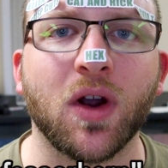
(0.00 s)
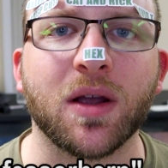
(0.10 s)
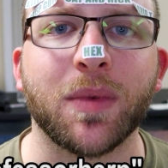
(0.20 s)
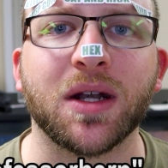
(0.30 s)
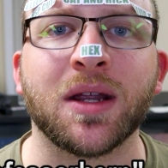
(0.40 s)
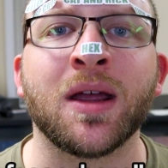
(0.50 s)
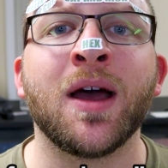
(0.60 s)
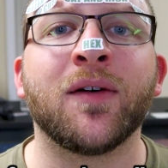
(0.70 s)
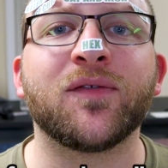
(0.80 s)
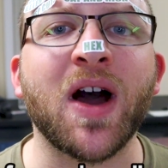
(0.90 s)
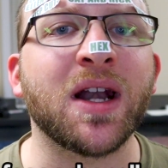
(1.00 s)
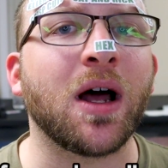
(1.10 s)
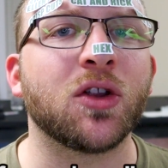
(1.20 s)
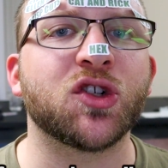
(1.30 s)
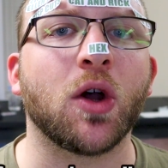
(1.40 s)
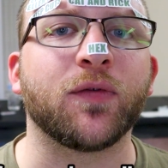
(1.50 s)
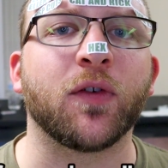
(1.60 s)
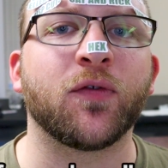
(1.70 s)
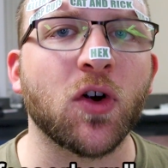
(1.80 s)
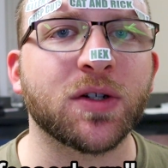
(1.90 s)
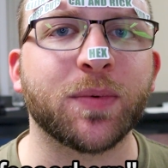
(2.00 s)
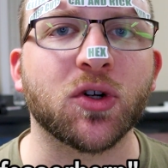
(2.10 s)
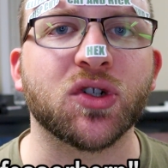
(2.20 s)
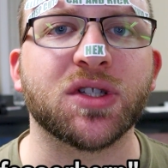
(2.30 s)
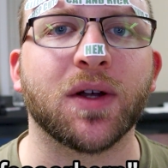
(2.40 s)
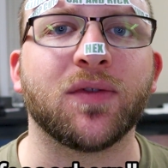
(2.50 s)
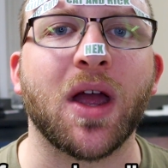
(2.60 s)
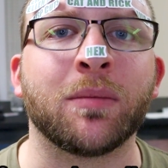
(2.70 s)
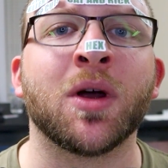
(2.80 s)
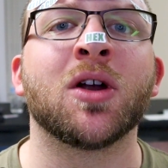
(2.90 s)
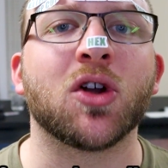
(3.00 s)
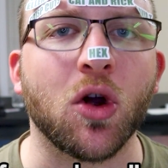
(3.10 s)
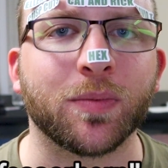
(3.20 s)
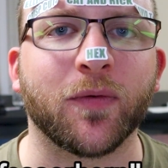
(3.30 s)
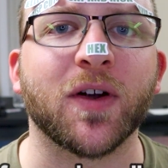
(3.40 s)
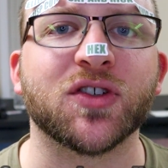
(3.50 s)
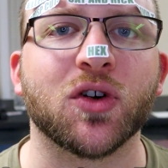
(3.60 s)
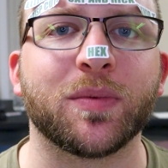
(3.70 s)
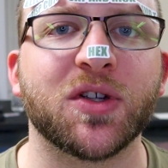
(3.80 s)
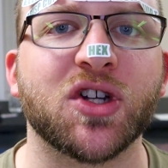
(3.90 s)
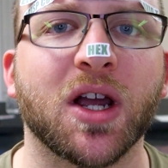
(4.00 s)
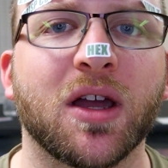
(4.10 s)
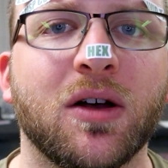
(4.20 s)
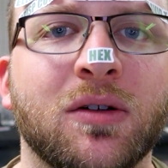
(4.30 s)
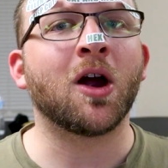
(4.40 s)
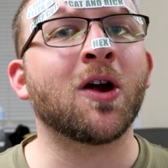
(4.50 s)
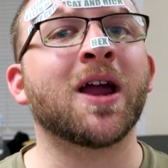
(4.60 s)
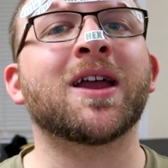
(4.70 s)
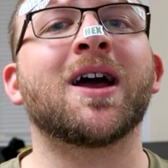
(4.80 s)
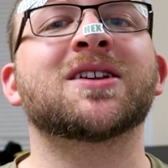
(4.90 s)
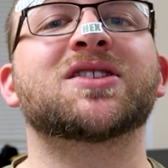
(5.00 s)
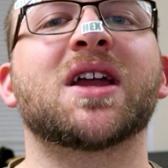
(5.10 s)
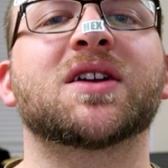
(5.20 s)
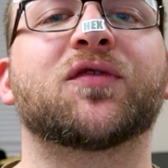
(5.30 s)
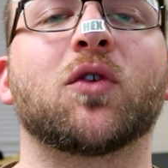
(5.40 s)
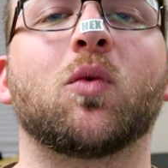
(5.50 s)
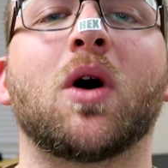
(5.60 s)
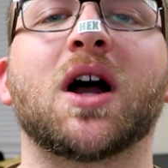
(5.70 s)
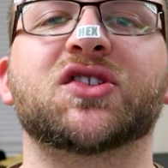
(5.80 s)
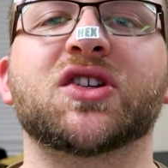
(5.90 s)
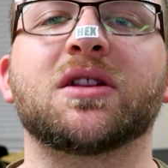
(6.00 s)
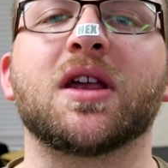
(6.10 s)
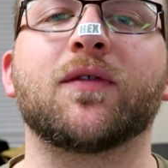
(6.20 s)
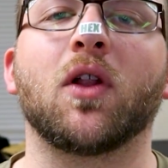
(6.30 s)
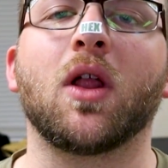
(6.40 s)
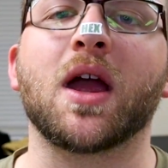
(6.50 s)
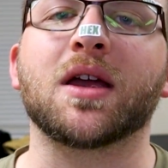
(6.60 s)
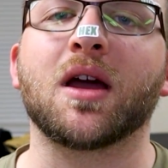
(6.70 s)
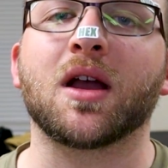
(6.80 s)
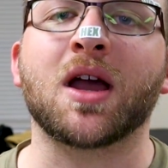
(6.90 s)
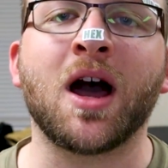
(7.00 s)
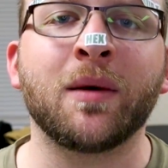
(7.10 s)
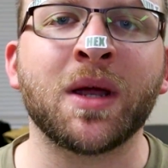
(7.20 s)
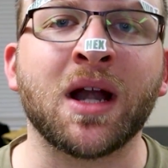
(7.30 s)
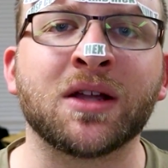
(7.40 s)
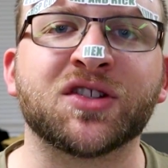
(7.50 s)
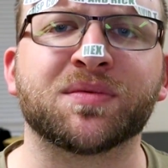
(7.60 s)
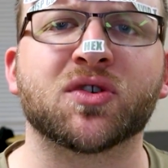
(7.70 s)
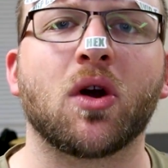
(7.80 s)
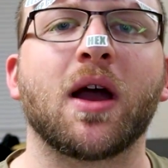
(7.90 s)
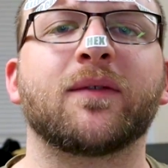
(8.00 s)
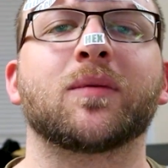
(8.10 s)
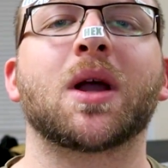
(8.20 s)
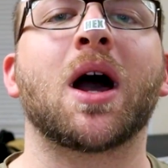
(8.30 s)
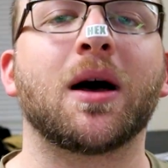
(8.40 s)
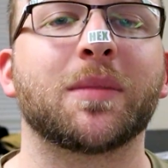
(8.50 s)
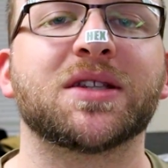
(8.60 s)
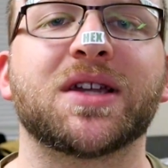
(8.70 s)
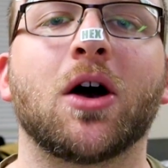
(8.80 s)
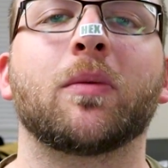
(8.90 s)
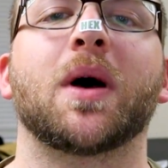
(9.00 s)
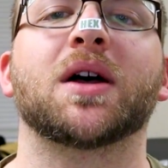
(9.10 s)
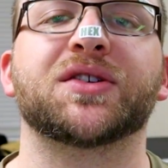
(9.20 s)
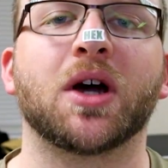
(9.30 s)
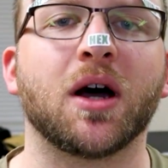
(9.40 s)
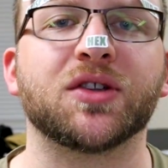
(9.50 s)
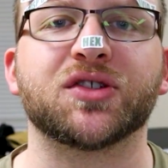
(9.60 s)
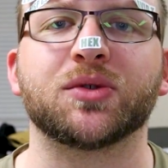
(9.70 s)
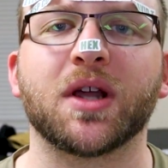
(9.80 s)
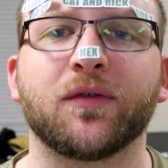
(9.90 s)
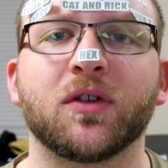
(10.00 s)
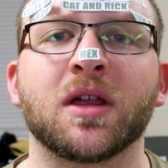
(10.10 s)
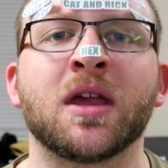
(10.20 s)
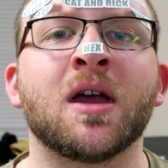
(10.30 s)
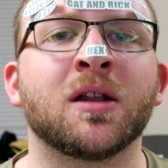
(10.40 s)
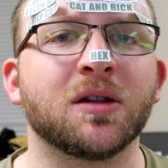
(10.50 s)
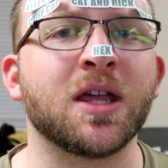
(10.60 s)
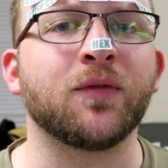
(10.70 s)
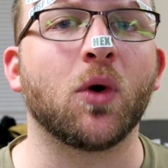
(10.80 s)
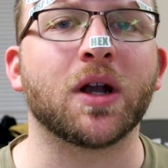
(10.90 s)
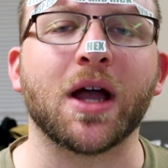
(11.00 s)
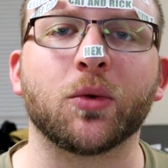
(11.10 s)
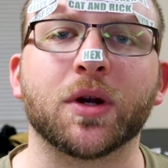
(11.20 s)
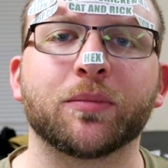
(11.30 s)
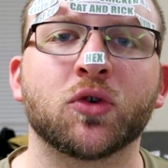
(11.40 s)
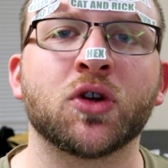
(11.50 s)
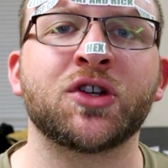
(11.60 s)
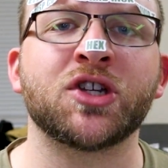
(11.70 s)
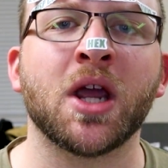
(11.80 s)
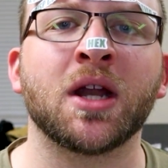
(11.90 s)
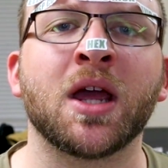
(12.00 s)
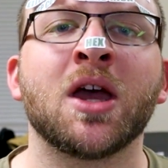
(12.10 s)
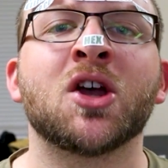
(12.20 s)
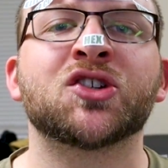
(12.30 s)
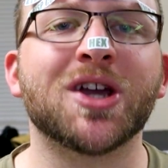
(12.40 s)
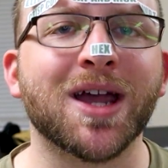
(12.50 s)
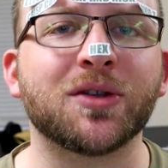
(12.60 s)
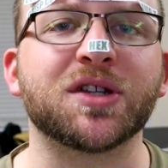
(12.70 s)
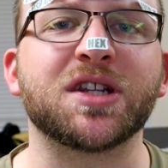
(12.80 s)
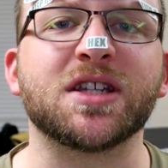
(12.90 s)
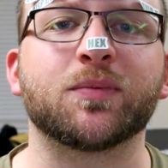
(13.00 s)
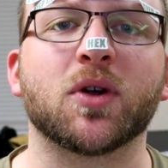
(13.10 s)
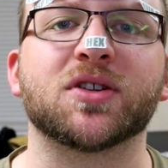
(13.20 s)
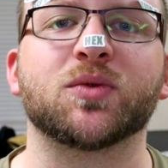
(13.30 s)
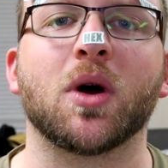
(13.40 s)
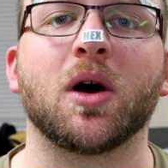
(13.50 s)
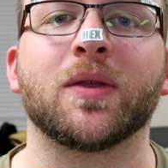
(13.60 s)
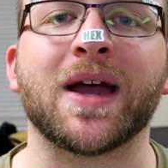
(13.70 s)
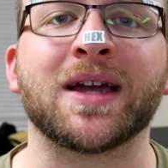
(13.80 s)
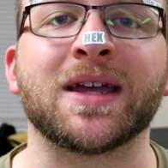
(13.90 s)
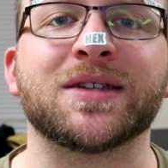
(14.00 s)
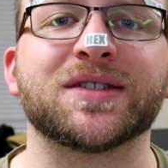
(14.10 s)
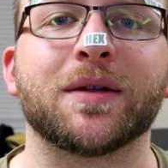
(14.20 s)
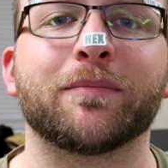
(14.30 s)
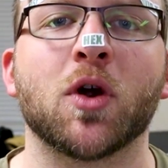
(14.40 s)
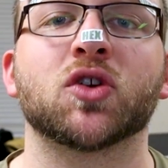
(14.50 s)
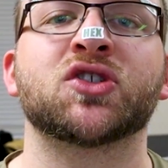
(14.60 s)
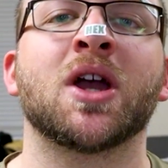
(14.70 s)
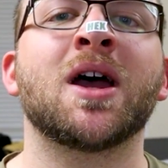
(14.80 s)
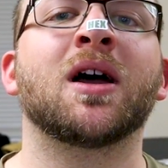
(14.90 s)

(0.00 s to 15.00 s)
recommend it. $5 off your first purchase of them, code PROFESSORHERP at checkout. All right, guys, thanks for watching. Leave a like, comment, and subscribe. Comments help a ton, so definitely leave one. I would appreciate it. Check out the Teespring as well. That is the merch